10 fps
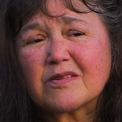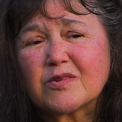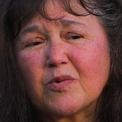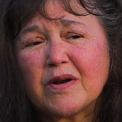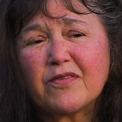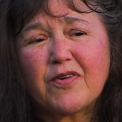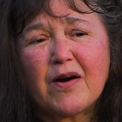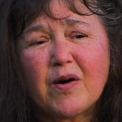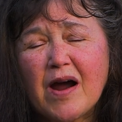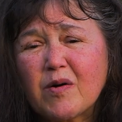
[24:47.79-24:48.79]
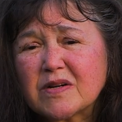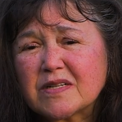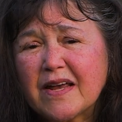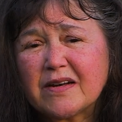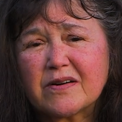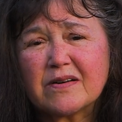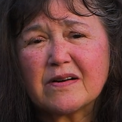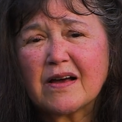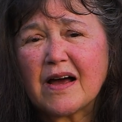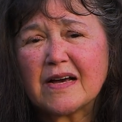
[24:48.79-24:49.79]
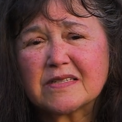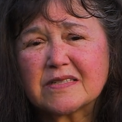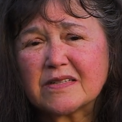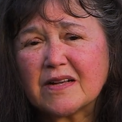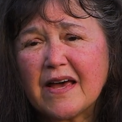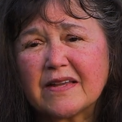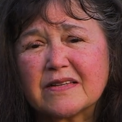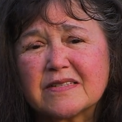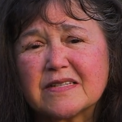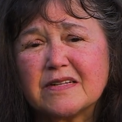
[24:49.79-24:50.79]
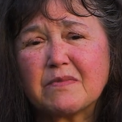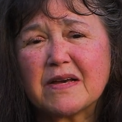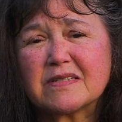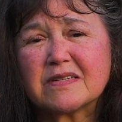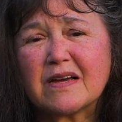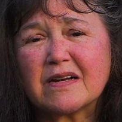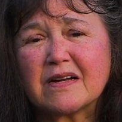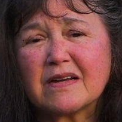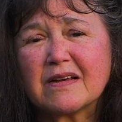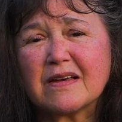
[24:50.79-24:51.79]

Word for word: 24 hours later, I still hadn't seen my son.